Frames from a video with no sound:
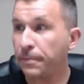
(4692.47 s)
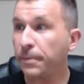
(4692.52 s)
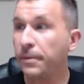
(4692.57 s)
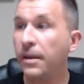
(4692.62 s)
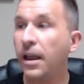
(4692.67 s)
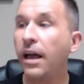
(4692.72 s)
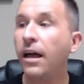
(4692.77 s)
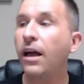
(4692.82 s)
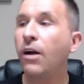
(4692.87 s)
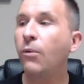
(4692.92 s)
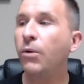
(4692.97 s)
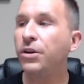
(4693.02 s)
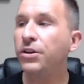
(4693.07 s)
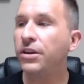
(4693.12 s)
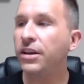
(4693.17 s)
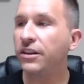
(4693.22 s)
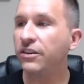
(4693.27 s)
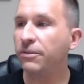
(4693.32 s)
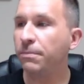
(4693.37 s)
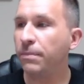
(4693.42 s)
What do
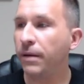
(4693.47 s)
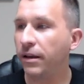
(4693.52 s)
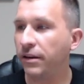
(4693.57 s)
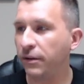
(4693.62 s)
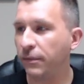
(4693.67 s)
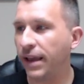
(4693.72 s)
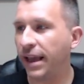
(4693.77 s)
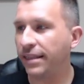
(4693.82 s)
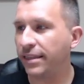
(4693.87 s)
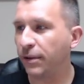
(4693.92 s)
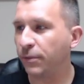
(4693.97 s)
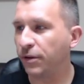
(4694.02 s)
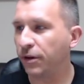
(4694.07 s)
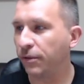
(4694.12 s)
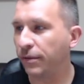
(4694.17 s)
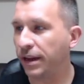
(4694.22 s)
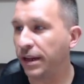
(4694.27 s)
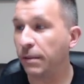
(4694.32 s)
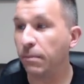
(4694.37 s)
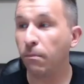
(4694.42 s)
you expect? Oh, no, we had that one
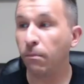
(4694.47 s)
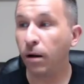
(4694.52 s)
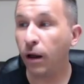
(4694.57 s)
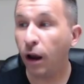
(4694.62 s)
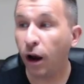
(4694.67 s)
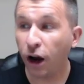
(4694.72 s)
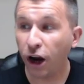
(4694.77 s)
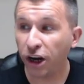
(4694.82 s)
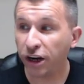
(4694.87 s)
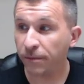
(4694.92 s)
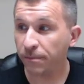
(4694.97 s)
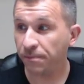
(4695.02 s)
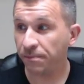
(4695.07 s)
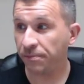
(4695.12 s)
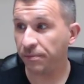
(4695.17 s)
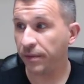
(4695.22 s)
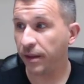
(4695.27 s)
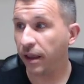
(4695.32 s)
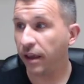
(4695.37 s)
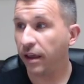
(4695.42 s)
already. Blurk.
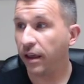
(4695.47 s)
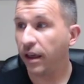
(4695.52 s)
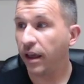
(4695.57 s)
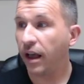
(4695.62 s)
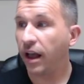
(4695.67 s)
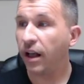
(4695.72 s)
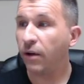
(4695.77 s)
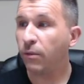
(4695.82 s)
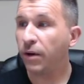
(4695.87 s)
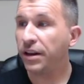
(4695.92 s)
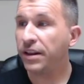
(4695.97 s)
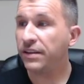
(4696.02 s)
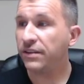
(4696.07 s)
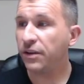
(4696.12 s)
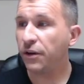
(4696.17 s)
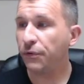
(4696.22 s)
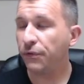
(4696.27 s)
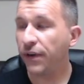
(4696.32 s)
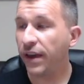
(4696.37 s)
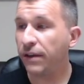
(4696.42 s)
What is
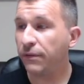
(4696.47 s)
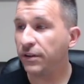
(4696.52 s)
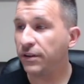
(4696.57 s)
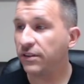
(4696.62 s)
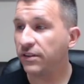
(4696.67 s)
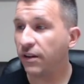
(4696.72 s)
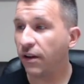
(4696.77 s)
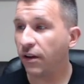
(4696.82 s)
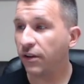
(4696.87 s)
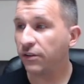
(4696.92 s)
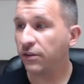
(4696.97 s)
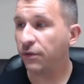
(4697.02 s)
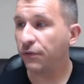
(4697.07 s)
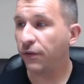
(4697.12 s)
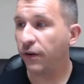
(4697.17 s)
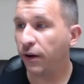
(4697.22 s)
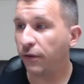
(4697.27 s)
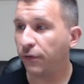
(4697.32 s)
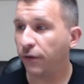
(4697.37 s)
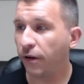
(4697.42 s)
your favorite song so
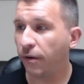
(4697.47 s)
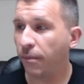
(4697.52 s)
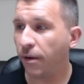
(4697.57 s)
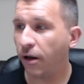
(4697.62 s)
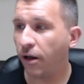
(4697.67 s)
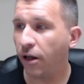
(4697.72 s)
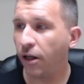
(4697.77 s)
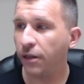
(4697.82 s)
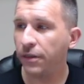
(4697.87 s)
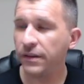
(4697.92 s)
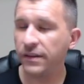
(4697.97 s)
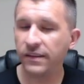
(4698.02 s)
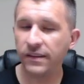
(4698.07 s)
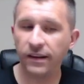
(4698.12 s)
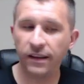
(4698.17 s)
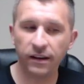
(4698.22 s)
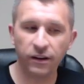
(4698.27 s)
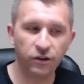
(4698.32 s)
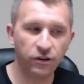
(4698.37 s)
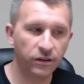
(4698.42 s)
far from all the
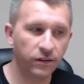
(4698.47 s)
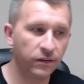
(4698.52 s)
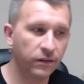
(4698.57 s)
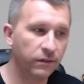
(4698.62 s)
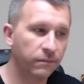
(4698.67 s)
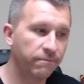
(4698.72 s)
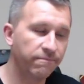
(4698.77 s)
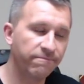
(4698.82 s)
selections?